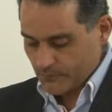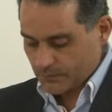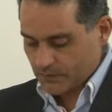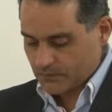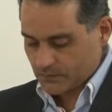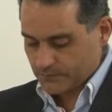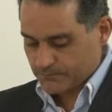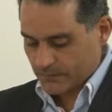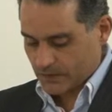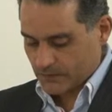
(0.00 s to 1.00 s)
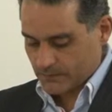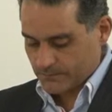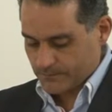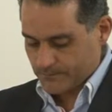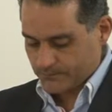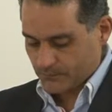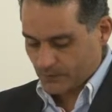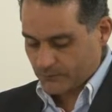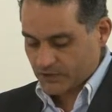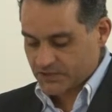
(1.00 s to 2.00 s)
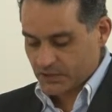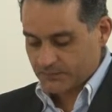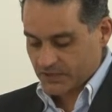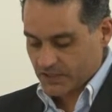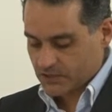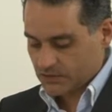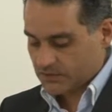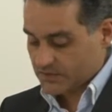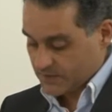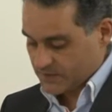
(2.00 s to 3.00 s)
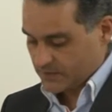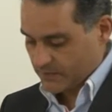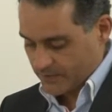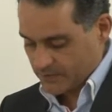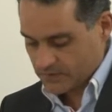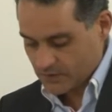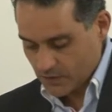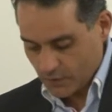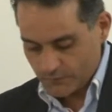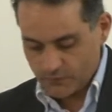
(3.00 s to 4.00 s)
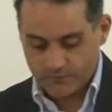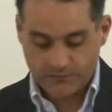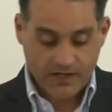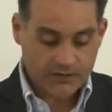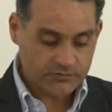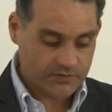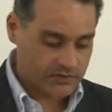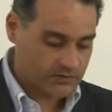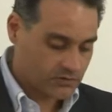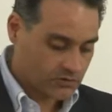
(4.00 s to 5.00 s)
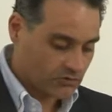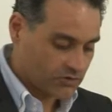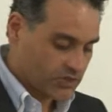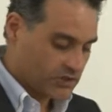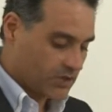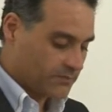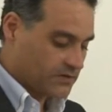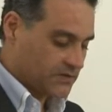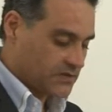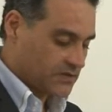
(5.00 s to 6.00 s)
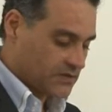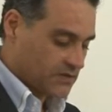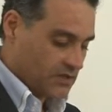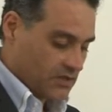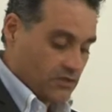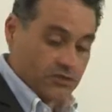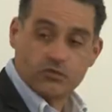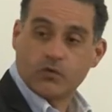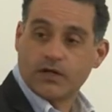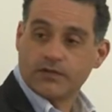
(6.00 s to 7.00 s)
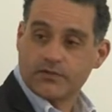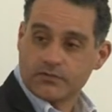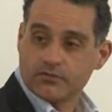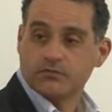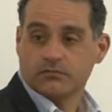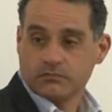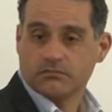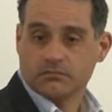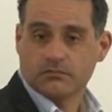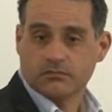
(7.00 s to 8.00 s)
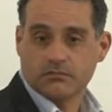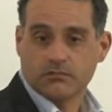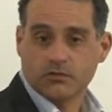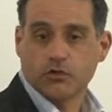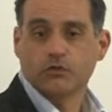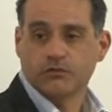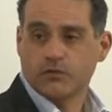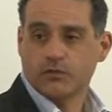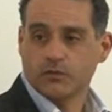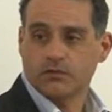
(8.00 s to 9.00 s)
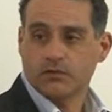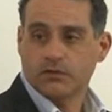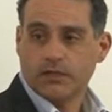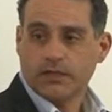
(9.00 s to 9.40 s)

Portanto, um, um, practical application and testing methods for valuing knowledge and competences acquired through non-formal